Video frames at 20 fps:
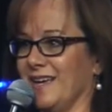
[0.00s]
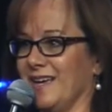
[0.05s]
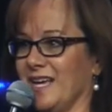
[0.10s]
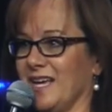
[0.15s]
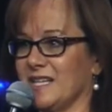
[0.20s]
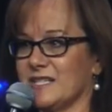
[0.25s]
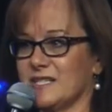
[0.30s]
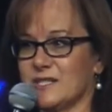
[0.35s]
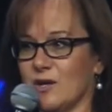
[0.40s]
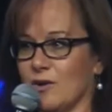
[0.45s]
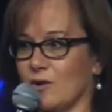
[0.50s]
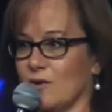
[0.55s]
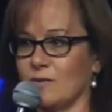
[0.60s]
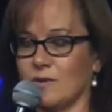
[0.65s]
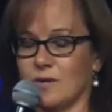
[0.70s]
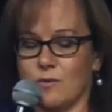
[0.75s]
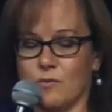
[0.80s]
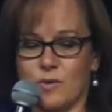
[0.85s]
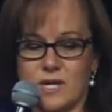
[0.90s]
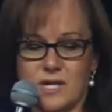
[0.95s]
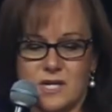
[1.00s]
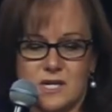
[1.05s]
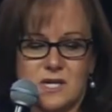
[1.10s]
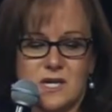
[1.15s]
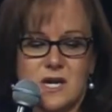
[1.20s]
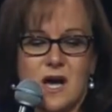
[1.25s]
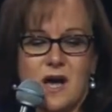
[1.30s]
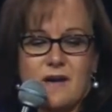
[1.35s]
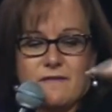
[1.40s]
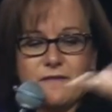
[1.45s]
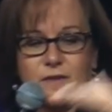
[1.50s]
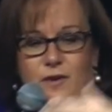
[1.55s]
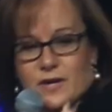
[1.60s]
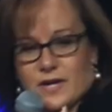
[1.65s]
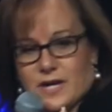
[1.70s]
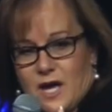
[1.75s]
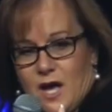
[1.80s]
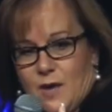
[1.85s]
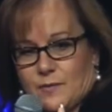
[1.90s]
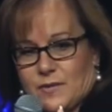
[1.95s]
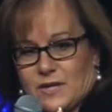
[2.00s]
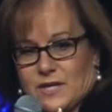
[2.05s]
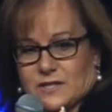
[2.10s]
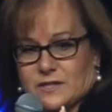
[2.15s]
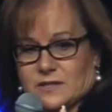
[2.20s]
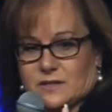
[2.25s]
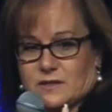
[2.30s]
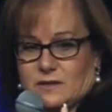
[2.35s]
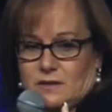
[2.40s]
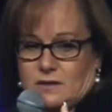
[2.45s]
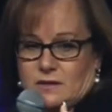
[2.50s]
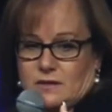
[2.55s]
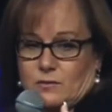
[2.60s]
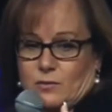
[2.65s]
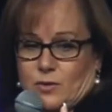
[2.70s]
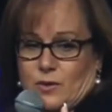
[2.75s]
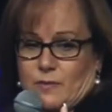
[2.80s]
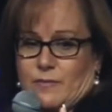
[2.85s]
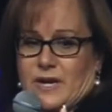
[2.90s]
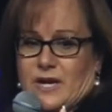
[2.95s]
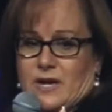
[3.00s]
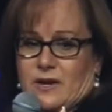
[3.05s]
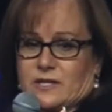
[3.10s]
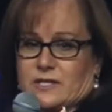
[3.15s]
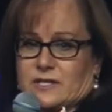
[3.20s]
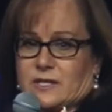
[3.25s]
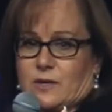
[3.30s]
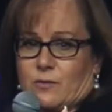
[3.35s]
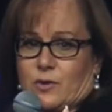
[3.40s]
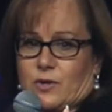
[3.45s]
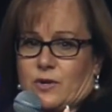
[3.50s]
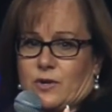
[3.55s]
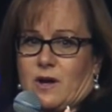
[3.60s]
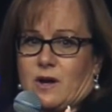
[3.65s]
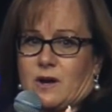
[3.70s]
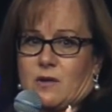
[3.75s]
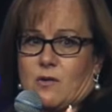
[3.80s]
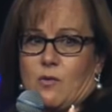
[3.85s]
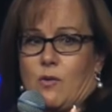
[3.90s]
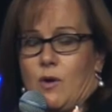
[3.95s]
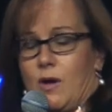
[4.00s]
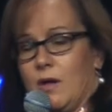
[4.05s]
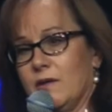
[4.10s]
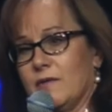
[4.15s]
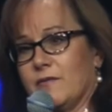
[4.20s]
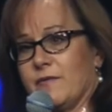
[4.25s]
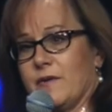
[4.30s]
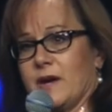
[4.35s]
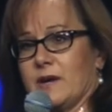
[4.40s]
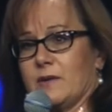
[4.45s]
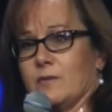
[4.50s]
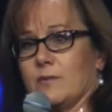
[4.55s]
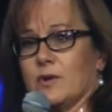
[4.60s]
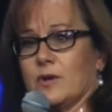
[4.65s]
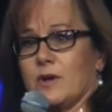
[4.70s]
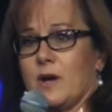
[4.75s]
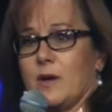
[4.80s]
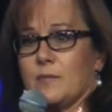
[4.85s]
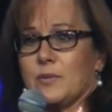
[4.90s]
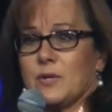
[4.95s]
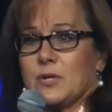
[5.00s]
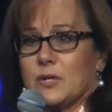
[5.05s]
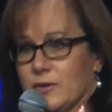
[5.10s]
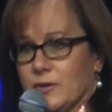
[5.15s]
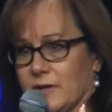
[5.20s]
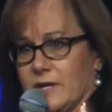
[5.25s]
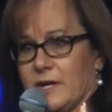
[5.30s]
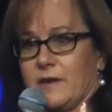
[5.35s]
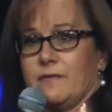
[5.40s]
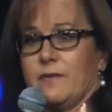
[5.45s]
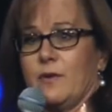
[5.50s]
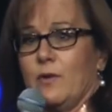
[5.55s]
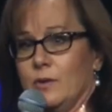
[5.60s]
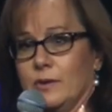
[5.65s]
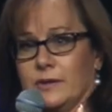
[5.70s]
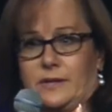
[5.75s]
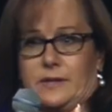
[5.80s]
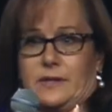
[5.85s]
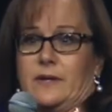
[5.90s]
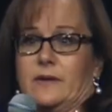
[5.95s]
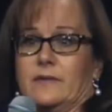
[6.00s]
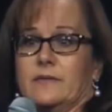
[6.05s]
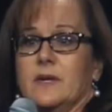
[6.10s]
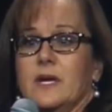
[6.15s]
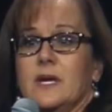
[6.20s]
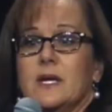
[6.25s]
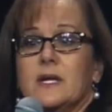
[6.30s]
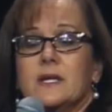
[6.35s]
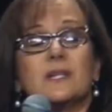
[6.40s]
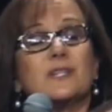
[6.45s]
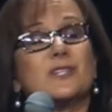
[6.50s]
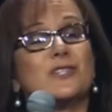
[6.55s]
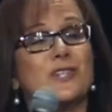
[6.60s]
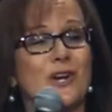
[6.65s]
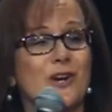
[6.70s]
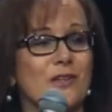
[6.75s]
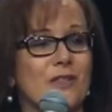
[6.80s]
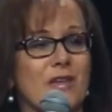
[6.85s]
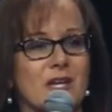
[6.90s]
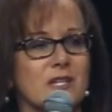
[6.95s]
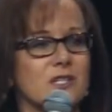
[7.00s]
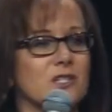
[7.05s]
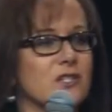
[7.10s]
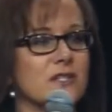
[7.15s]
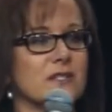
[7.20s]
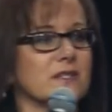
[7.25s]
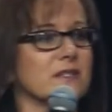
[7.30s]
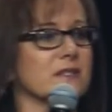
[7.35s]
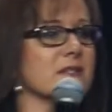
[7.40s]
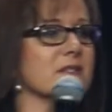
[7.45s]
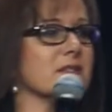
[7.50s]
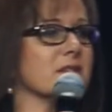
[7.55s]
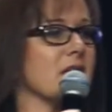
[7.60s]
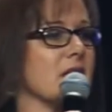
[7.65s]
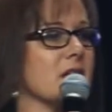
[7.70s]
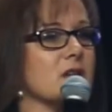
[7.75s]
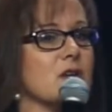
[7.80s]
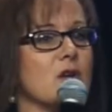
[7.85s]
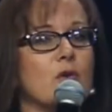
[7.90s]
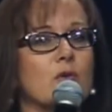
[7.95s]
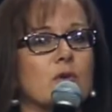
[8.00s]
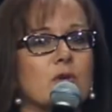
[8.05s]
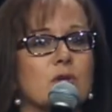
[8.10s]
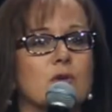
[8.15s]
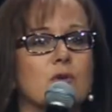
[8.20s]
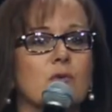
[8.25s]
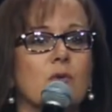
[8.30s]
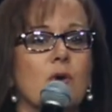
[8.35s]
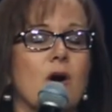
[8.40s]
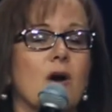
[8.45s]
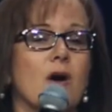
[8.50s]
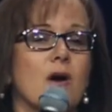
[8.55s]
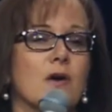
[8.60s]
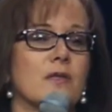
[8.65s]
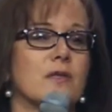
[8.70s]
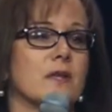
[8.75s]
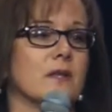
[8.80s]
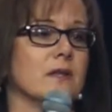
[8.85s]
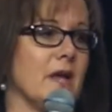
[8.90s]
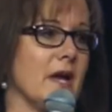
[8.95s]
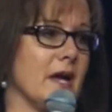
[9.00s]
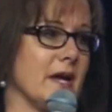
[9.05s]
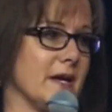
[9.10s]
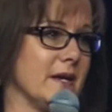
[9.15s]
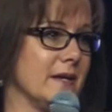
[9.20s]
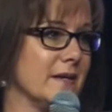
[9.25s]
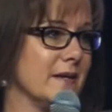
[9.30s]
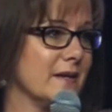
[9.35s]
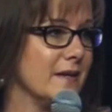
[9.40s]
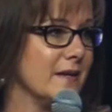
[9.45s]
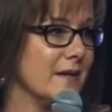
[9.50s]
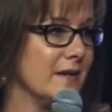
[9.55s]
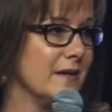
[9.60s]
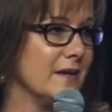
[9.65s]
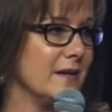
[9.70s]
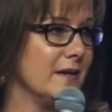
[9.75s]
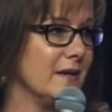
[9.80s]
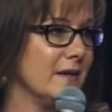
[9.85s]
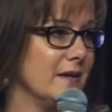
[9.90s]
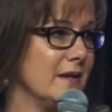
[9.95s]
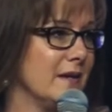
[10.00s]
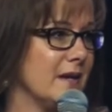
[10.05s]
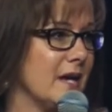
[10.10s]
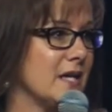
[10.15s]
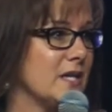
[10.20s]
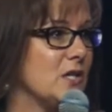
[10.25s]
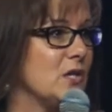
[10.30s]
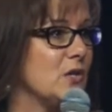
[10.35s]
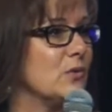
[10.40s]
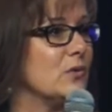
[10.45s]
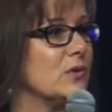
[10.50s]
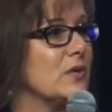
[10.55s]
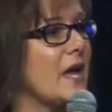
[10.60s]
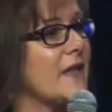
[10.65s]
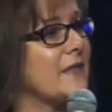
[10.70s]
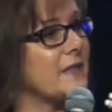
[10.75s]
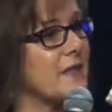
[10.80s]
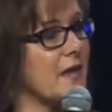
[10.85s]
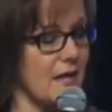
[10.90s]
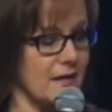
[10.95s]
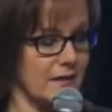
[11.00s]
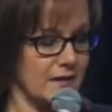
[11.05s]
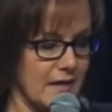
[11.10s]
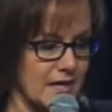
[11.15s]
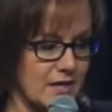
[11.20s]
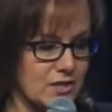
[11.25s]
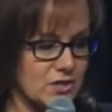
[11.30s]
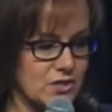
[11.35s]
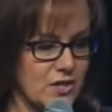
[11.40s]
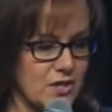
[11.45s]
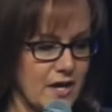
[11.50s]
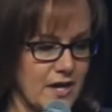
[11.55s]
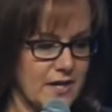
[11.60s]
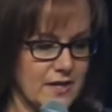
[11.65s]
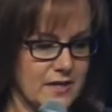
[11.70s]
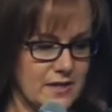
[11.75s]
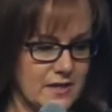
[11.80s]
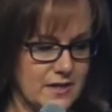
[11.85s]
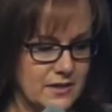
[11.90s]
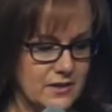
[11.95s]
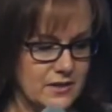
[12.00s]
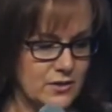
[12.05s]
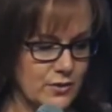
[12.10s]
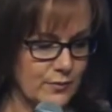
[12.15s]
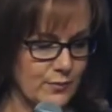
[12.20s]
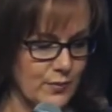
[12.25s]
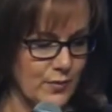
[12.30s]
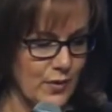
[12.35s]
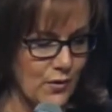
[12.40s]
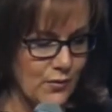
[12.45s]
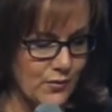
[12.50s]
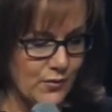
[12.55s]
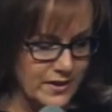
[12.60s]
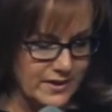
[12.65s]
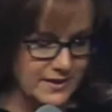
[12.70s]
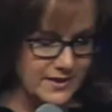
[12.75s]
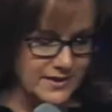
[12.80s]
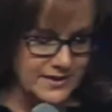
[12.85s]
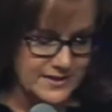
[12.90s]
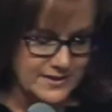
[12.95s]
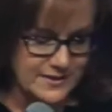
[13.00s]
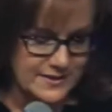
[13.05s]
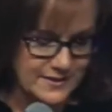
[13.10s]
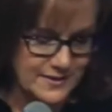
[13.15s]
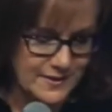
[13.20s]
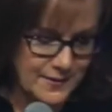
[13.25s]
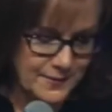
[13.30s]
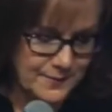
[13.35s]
And so we cover it up because we're embarrassed that we're not qualified, we're not pure enough, holy enough to share that. And Jesus is saying, no, you are the light. And you let that light shine in your brokenness.